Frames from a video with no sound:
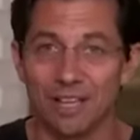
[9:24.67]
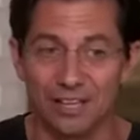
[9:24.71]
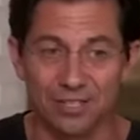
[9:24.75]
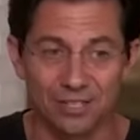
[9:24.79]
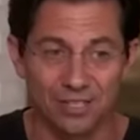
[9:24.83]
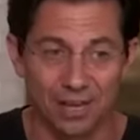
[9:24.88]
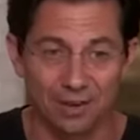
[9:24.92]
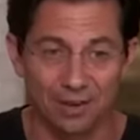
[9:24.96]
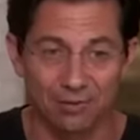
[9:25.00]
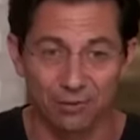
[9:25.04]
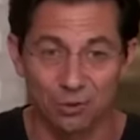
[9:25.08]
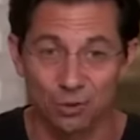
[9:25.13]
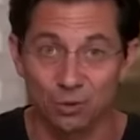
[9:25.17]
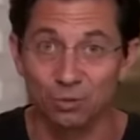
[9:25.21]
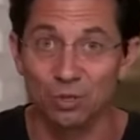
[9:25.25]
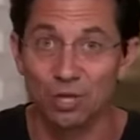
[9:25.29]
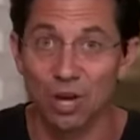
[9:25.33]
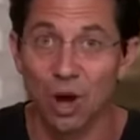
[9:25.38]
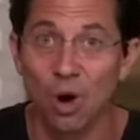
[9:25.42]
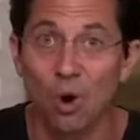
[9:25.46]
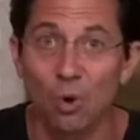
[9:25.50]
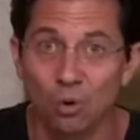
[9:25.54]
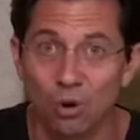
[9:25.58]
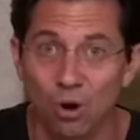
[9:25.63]
is if you
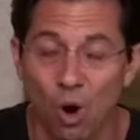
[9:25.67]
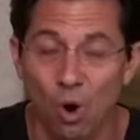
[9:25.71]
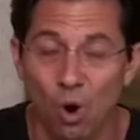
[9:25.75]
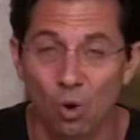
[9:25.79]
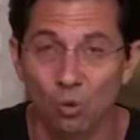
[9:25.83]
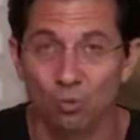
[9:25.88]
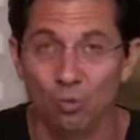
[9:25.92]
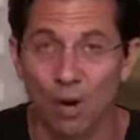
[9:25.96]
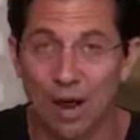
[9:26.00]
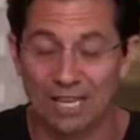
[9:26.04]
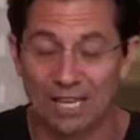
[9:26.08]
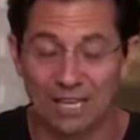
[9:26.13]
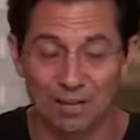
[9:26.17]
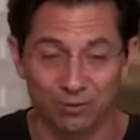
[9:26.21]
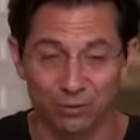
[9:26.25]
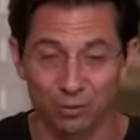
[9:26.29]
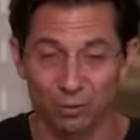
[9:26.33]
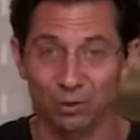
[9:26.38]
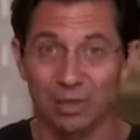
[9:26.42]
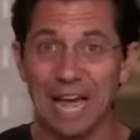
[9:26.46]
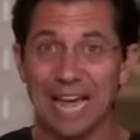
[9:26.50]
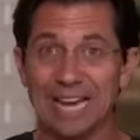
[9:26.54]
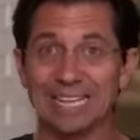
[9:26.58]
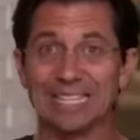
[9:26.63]
don't already, if
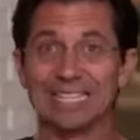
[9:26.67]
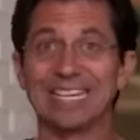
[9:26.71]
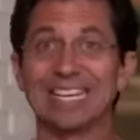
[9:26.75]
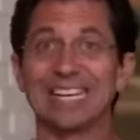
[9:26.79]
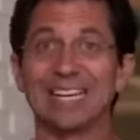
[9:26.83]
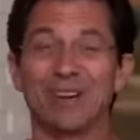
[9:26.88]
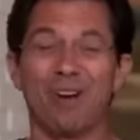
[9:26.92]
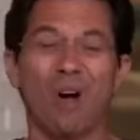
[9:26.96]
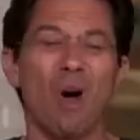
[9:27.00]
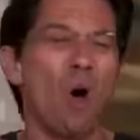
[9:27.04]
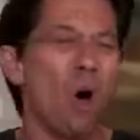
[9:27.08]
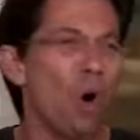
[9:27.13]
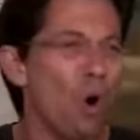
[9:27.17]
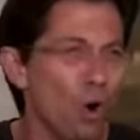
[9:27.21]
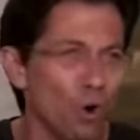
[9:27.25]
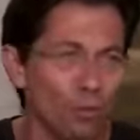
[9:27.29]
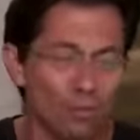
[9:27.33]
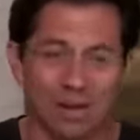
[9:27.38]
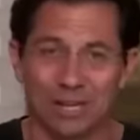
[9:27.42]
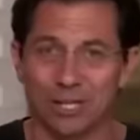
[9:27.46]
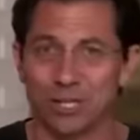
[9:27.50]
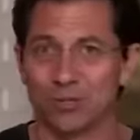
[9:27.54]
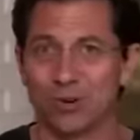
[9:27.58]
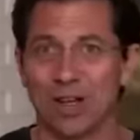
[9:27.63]
you'd like to get
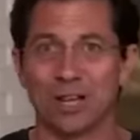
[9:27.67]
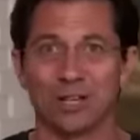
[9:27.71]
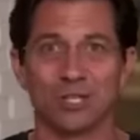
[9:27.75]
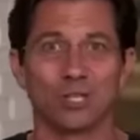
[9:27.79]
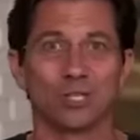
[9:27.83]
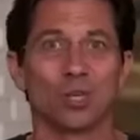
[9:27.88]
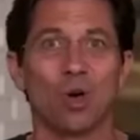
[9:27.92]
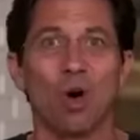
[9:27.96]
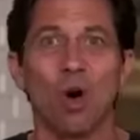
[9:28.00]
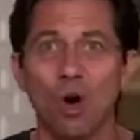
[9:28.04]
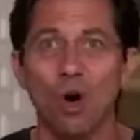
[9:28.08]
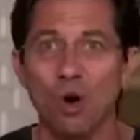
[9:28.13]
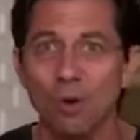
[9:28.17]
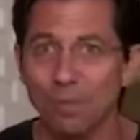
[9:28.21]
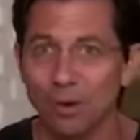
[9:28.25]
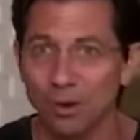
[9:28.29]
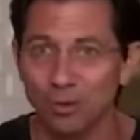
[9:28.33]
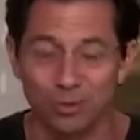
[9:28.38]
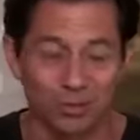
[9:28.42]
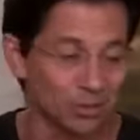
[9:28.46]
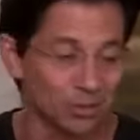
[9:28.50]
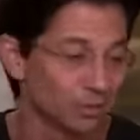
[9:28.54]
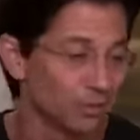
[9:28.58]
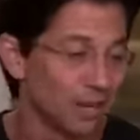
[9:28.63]
all my strategies, all
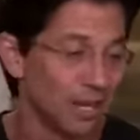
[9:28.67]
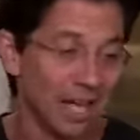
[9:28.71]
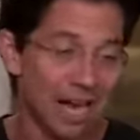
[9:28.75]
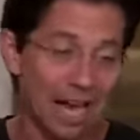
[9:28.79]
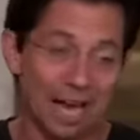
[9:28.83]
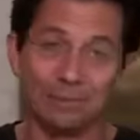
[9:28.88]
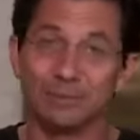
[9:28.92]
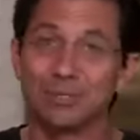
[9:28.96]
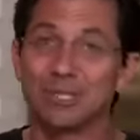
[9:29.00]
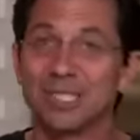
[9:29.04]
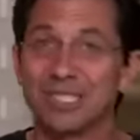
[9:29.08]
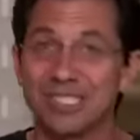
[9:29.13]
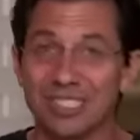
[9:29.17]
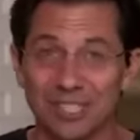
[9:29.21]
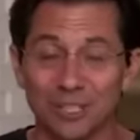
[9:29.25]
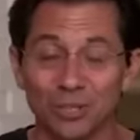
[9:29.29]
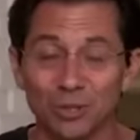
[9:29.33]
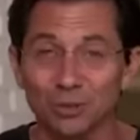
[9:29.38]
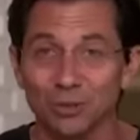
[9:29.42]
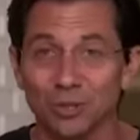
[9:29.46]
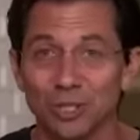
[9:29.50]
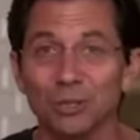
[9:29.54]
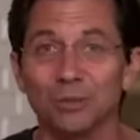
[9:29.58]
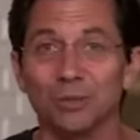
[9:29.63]
my wisdom, I'm
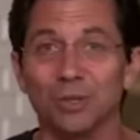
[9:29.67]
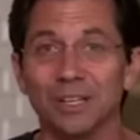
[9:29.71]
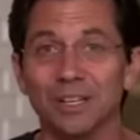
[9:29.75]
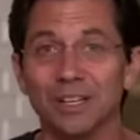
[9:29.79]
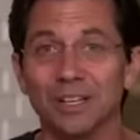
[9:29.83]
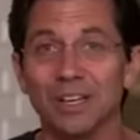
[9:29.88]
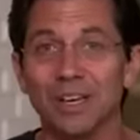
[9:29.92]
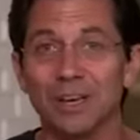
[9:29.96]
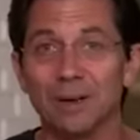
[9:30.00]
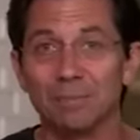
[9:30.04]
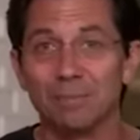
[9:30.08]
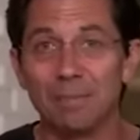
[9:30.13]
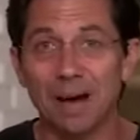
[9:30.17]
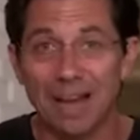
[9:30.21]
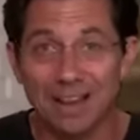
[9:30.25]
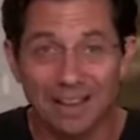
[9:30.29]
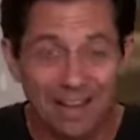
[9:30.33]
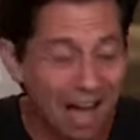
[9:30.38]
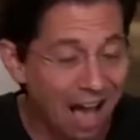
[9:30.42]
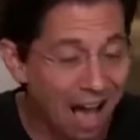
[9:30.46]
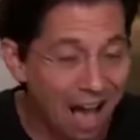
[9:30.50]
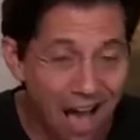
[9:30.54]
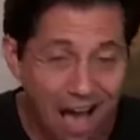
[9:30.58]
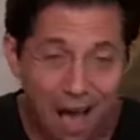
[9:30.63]
still doing my
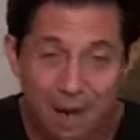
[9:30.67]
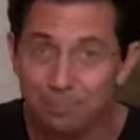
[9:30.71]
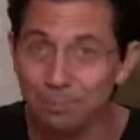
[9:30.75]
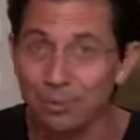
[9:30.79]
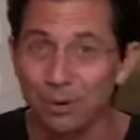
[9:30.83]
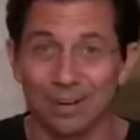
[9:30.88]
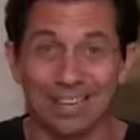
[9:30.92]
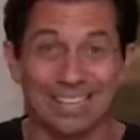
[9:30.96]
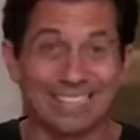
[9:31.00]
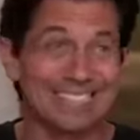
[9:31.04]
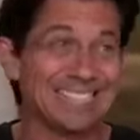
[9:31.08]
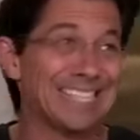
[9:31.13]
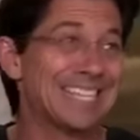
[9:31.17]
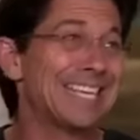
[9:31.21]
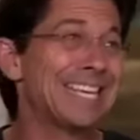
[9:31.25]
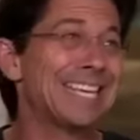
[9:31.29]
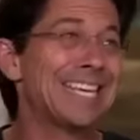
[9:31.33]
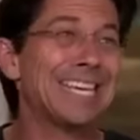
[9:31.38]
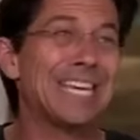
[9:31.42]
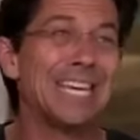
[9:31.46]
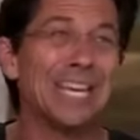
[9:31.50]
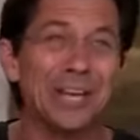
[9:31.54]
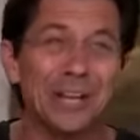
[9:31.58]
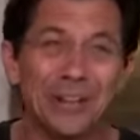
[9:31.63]
hot book. It's
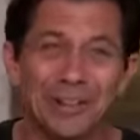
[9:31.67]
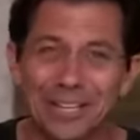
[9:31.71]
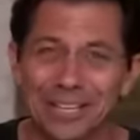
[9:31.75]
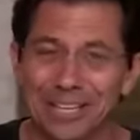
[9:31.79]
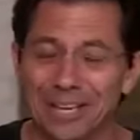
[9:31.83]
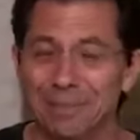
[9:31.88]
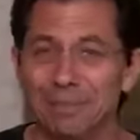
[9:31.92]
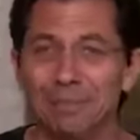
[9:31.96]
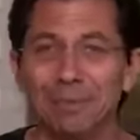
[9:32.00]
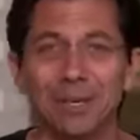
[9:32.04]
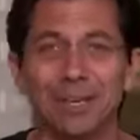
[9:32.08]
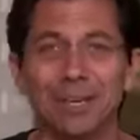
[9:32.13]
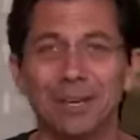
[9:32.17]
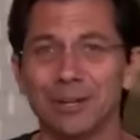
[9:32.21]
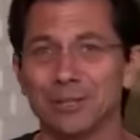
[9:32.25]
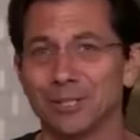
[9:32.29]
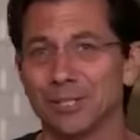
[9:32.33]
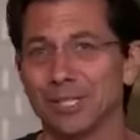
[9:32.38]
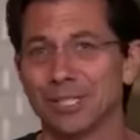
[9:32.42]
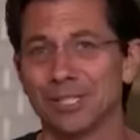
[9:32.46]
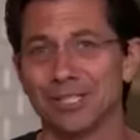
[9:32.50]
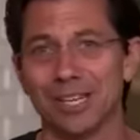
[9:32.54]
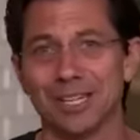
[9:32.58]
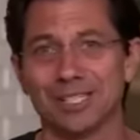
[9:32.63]
killing it.
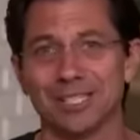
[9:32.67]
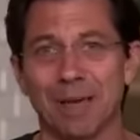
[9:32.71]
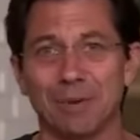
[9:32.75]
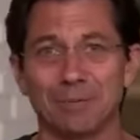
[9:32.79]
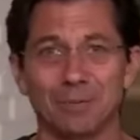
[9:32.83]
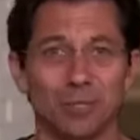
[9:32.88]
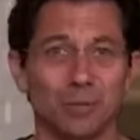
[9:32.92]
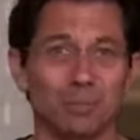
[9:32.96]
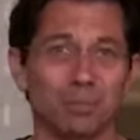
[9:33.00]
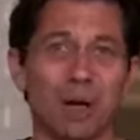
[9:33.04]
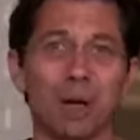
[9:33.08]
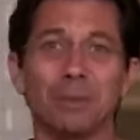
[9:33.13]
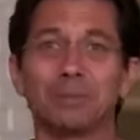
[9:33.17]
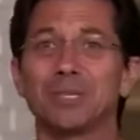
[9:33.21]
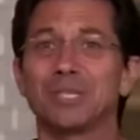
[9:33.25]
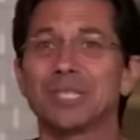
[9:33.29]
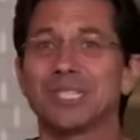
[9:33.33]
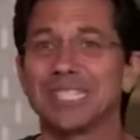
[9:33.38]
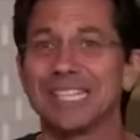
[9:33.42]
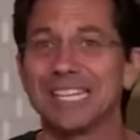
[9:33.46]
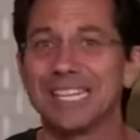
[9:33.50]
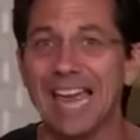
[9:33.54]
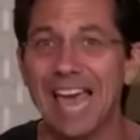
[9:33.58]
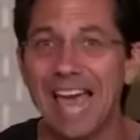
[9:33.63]
Millionaire Success Habits. You probably
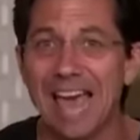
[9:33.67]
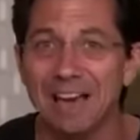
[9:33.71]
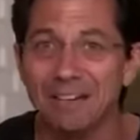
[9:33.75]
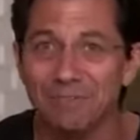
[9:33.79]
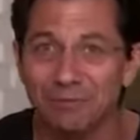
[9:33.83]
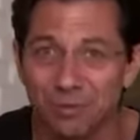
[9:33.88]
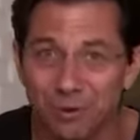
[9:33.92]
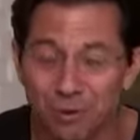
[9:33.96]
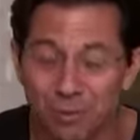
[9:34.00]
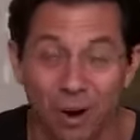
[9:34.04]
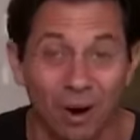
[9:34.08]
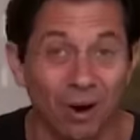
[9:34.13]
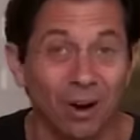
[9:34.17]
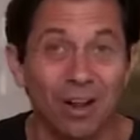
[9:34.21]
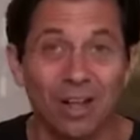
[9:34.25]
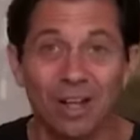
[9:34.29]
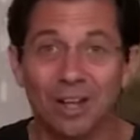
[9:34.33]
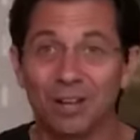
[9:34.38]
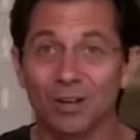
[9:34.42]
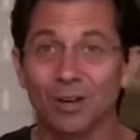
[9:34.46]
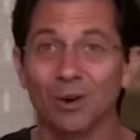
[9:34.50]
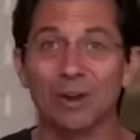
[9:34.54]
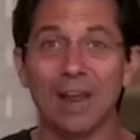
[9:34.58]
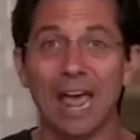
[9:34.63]
see it everywhere.
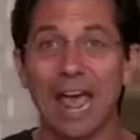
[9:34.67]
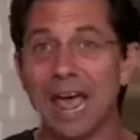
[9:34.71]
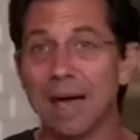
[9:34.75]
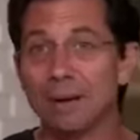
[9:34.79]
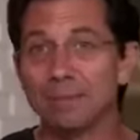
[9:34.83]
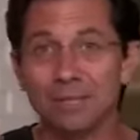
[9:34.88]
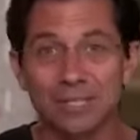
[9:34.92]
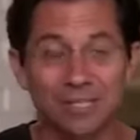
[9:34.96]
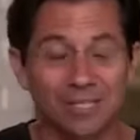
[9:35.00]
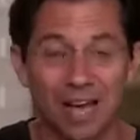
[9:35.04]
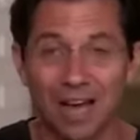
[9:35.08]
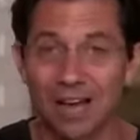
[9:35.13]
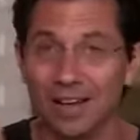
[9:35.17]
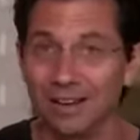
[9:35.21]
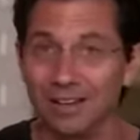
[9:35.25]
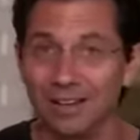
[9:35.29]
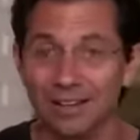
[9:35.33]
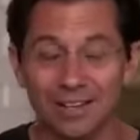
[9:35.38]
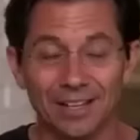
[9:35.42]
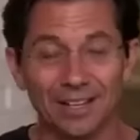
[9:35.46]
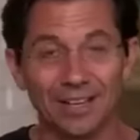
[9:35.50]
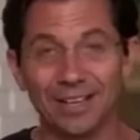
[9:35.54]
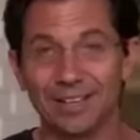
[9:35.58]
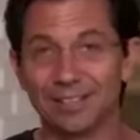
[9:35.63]
Go to
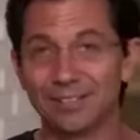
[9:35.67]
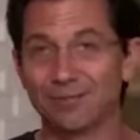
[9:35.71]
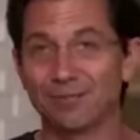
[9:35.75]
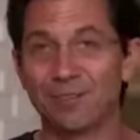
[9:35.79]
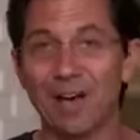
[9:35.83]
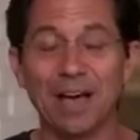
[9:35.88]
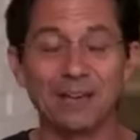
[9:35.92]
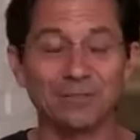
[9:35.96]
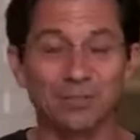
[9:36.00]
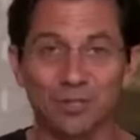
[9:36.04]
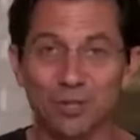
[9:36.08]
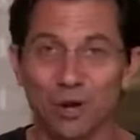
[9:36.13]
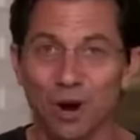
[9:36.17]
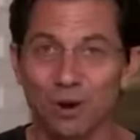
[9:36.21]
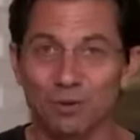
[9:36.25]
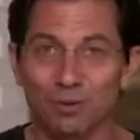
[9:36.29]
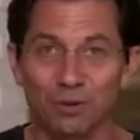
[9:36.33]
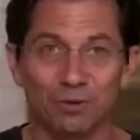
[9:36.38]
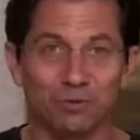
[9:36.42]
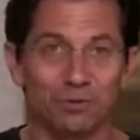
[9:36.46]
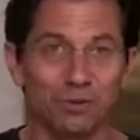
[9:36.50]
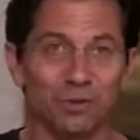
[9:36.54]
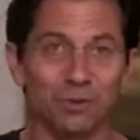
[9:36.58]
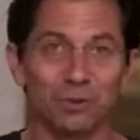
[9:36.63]
Amazon. It's five star
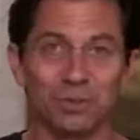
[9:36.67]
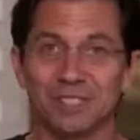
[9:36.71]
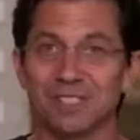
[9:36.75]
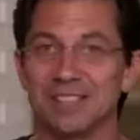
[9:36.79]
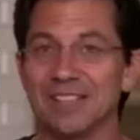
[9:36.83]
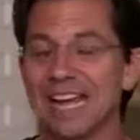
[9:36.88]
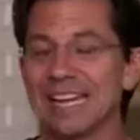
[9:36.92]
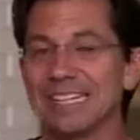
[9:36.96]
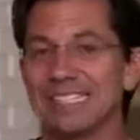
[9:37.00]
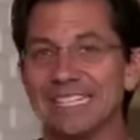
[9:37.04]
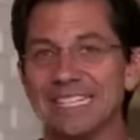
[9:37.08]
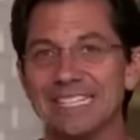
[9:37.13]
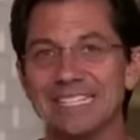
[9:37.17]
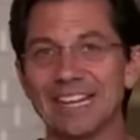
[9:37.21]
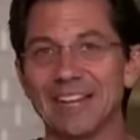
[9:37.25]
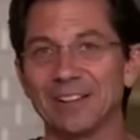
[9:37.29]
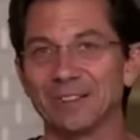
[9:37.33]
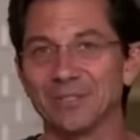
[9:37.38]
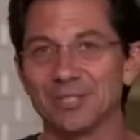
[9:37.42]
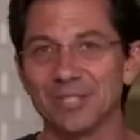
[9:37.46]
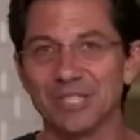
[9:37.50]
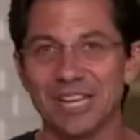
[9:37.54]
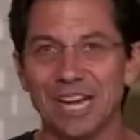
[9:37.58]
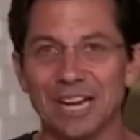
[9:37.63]
review. It's
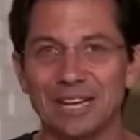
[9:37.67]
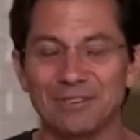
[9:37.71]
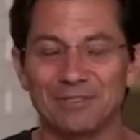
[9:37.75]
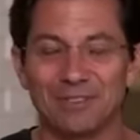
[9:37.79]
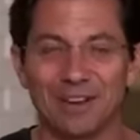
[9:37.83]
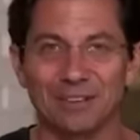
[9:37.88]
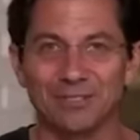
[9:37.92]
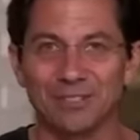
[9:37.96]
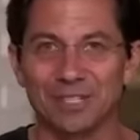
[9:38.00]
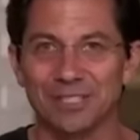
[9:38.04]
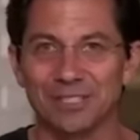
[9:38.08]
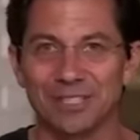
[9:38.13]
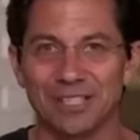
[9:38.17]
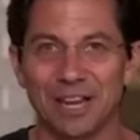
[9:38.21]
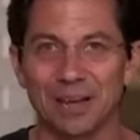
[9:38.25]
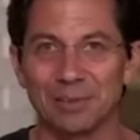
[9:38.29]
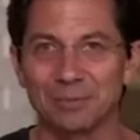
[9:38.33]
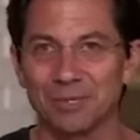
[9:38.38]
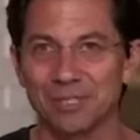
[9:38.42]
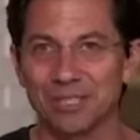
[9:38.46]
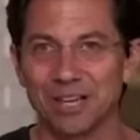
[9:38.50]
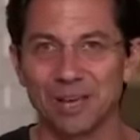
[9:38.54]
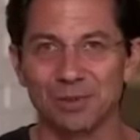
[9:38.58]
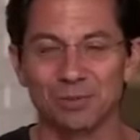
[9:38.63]
$19.95 on
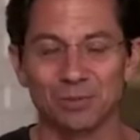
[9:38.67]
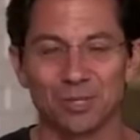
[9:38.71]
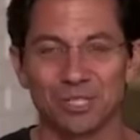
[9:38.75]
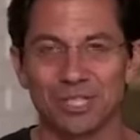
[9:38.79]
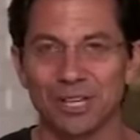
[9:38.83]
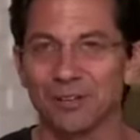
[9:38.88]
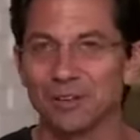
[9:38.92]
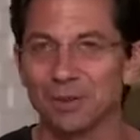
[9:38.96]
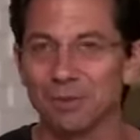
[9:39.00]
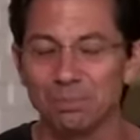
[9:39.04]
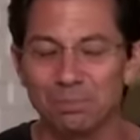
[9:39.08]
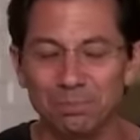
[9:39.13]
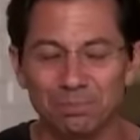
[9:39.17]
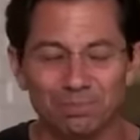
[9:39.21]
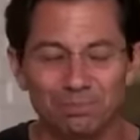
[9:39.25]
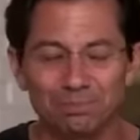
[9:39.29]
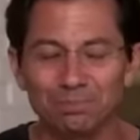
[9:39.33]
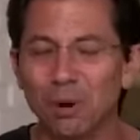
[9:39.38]
Amazon. We're selling a